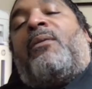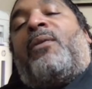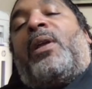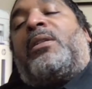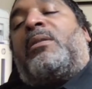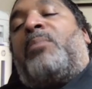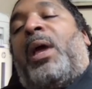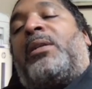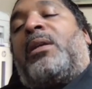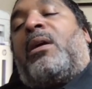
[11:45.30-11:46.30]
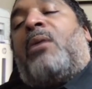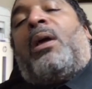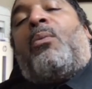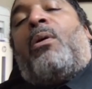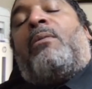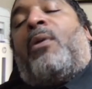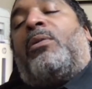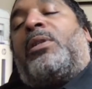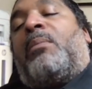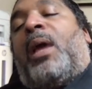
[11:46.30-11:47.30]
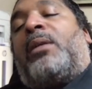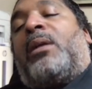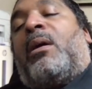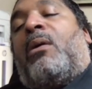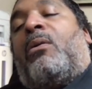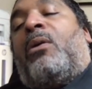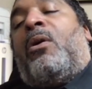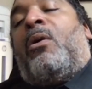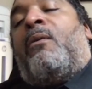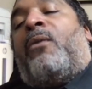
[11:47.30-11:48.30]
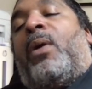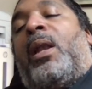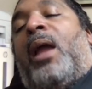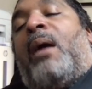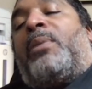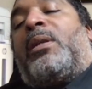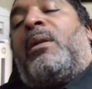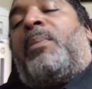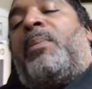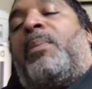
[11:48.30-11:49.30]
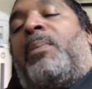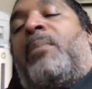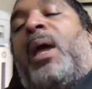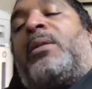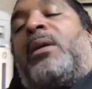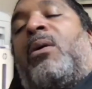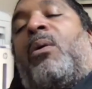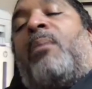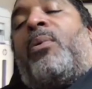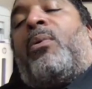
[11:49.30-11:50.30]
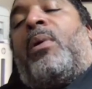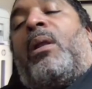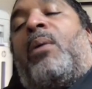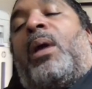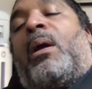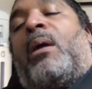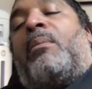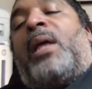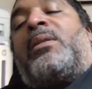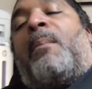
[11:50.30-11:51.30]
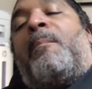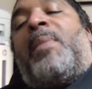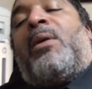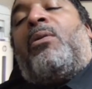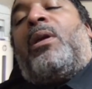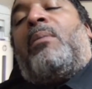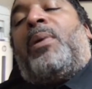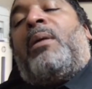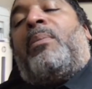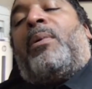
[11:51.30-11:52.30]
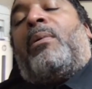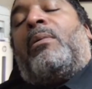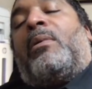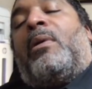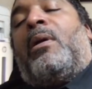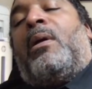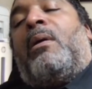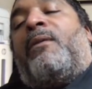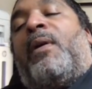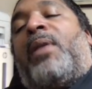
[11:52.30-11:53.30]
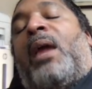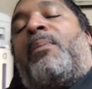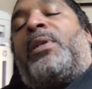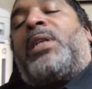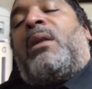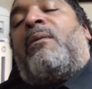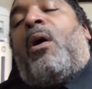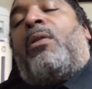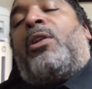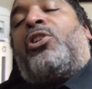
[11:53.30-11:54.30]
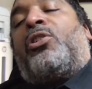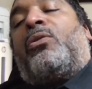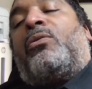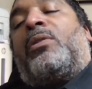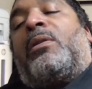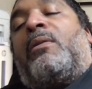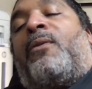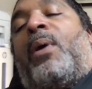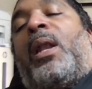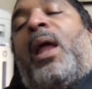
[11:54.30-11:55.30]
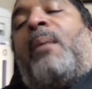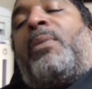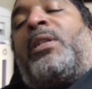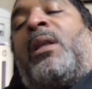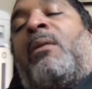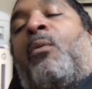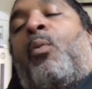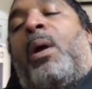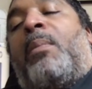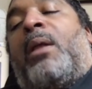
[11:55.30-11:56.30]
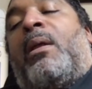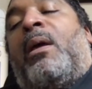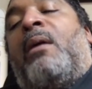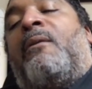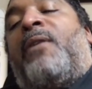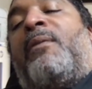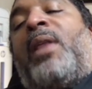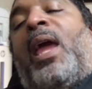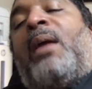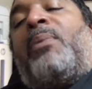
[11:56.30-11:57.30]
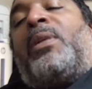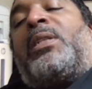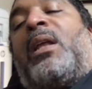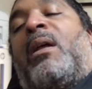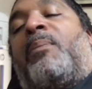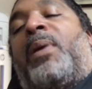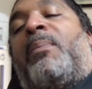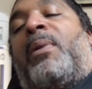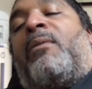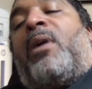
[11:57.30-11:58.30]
for instance, Mexico. They want votes in Mexico. 49% of the people in Mexico are poor and low income. That's 1 million people. 58% of all the children, 49% of women, 58% of people of